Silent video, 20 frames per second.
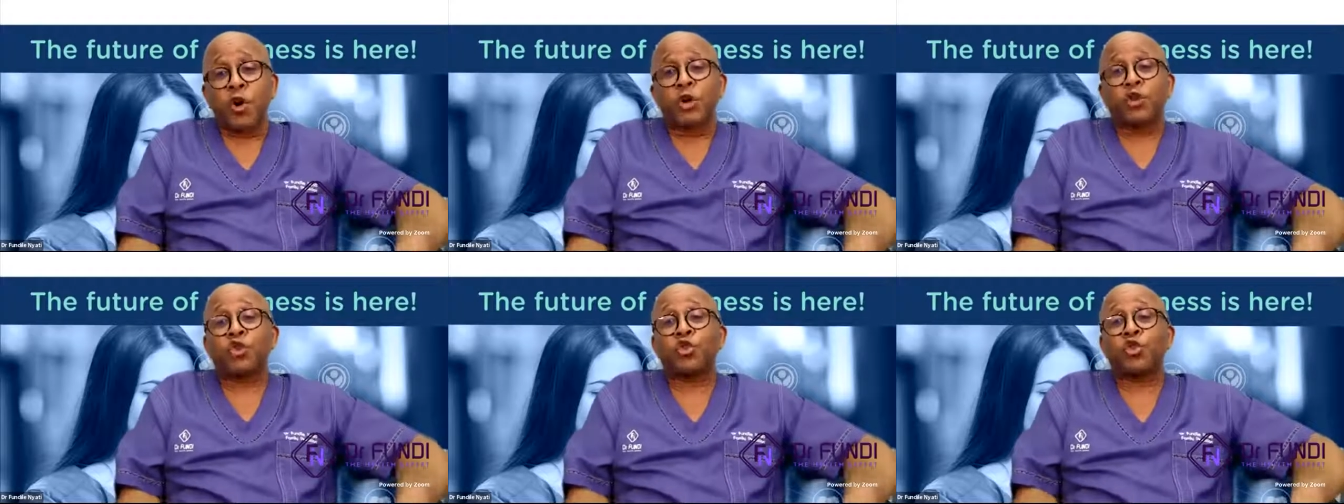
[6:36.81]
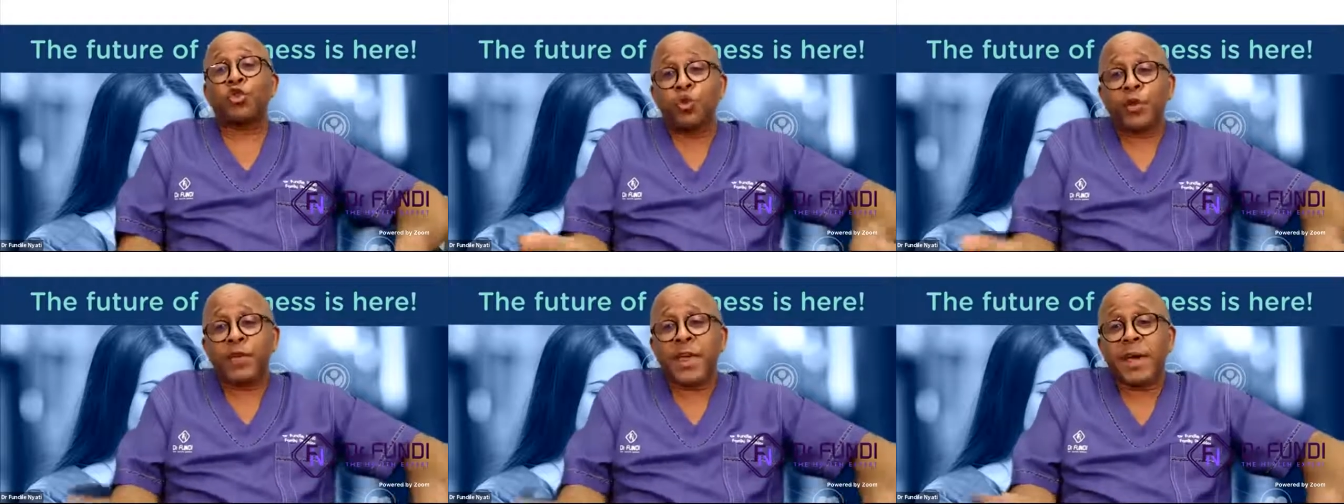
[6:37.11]

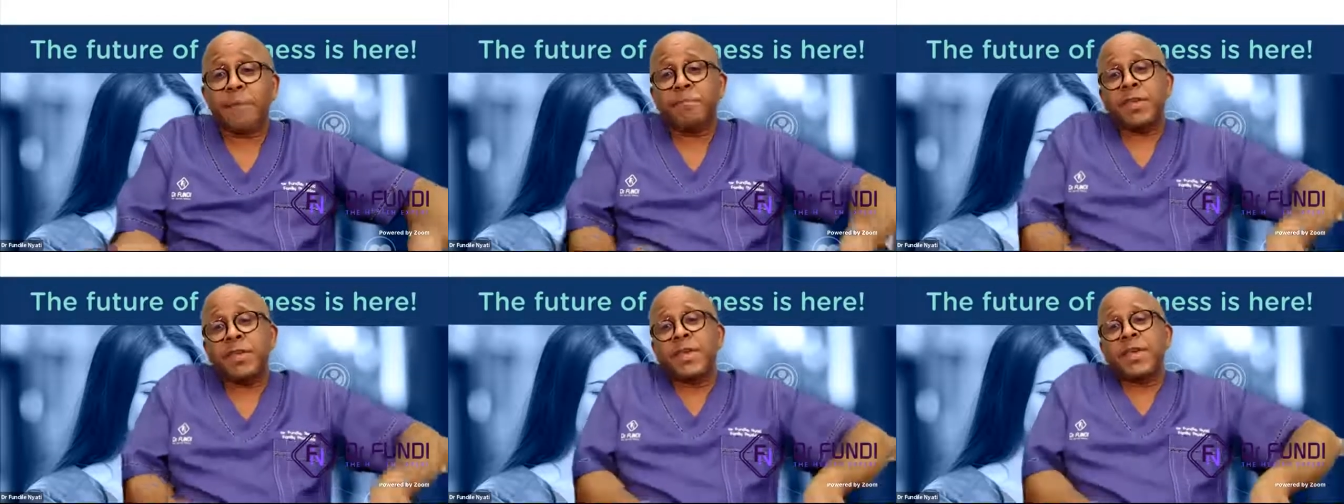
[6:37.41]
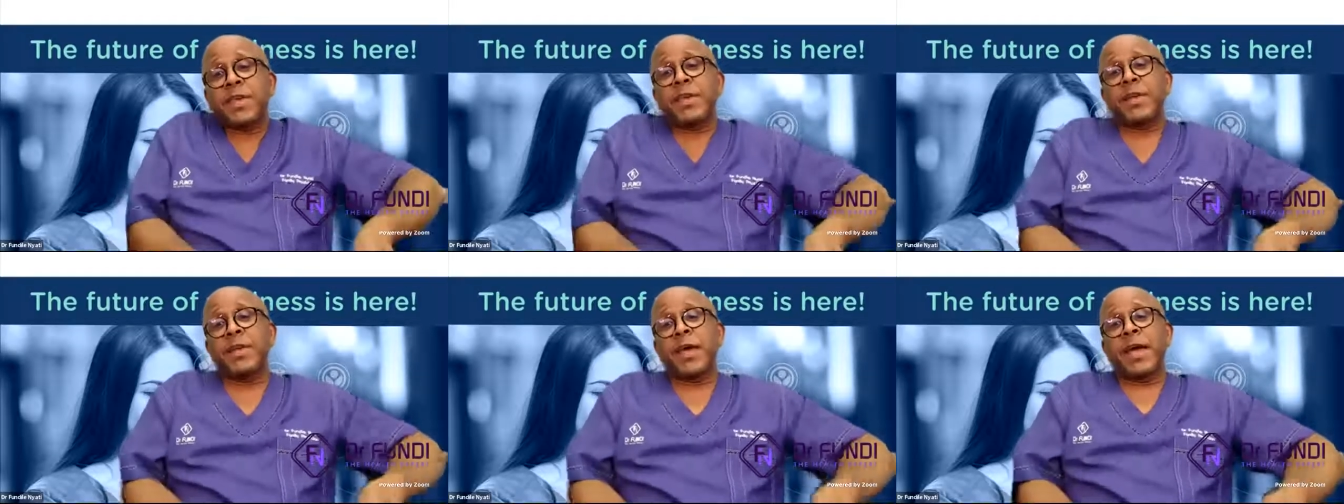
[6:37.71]
should there
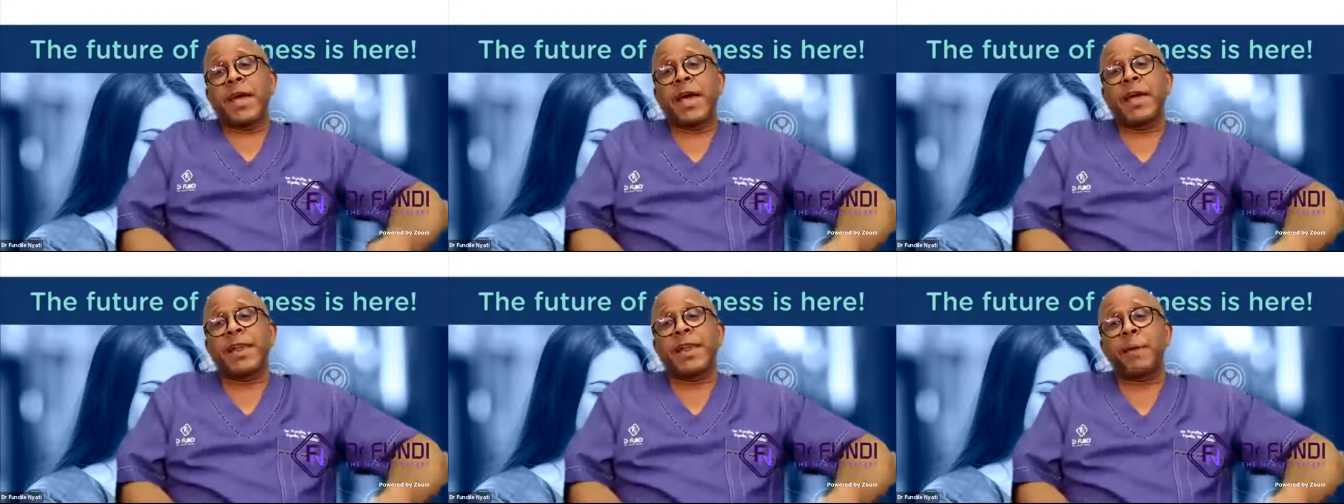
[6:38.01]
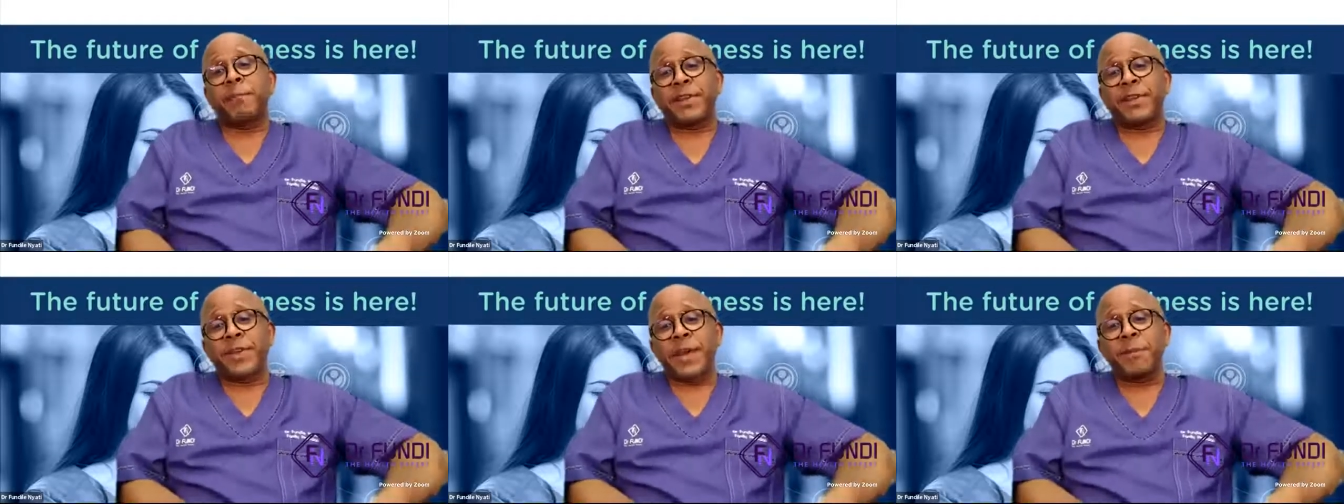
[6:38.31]
be an
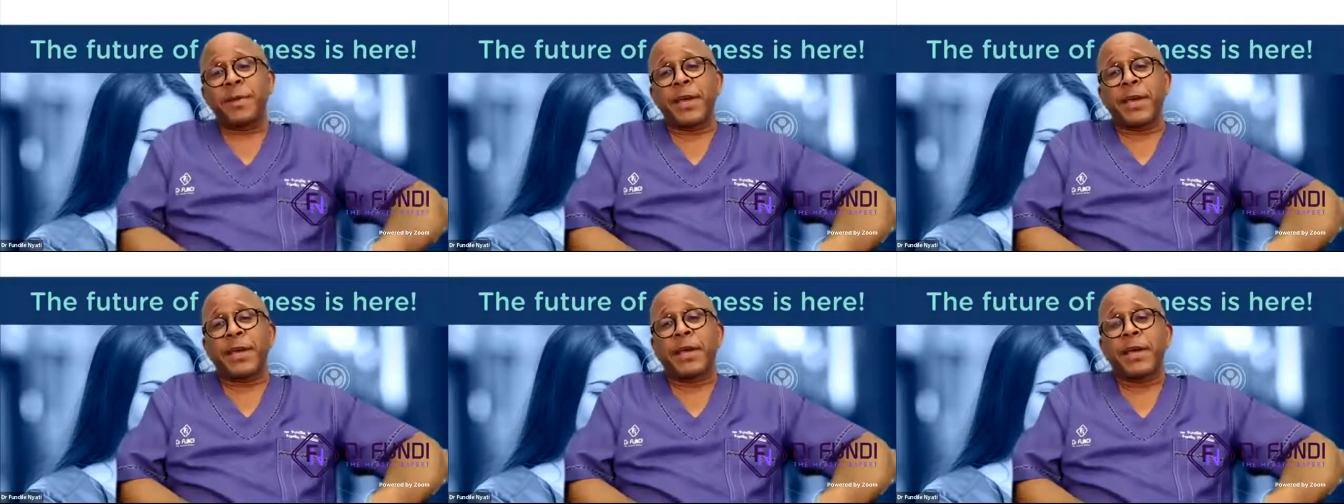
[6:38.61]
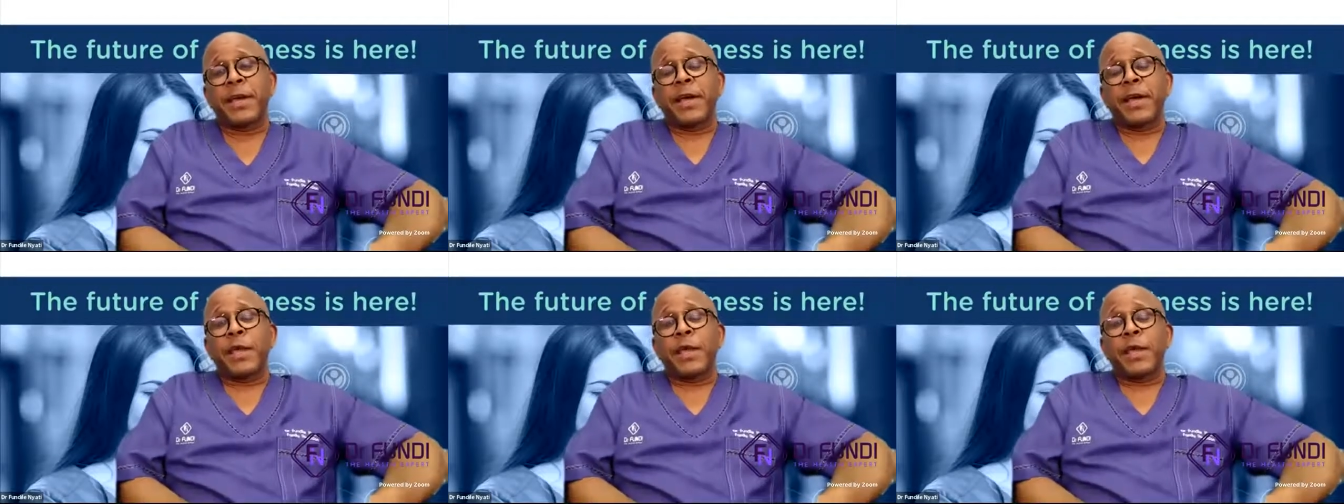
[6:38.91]
epidemic,